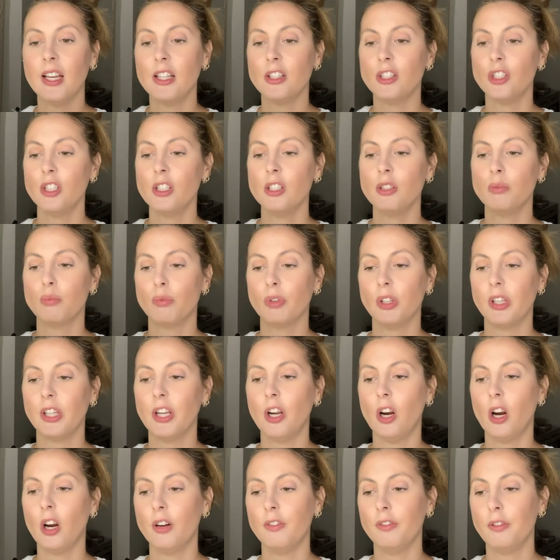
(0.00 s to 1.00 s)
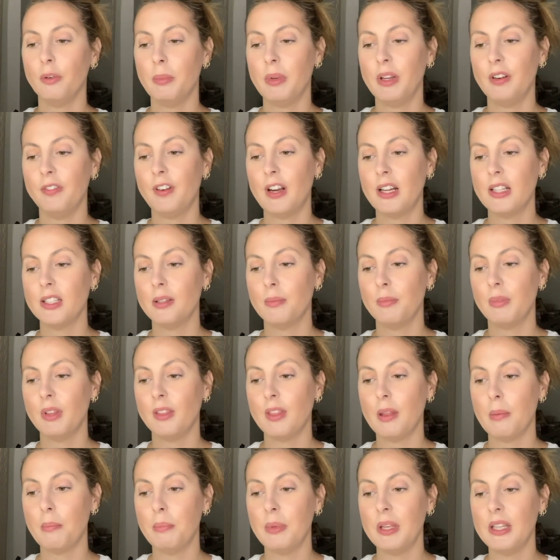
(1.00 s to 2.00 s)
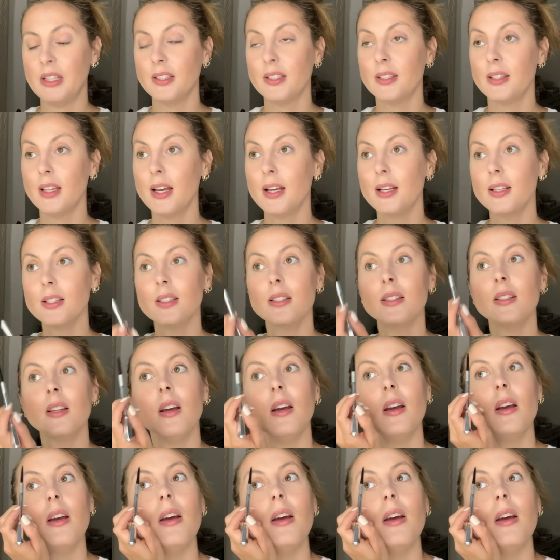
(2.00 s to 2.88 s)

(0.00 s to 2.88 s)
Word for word: It's just really hard for me to find something that beats this.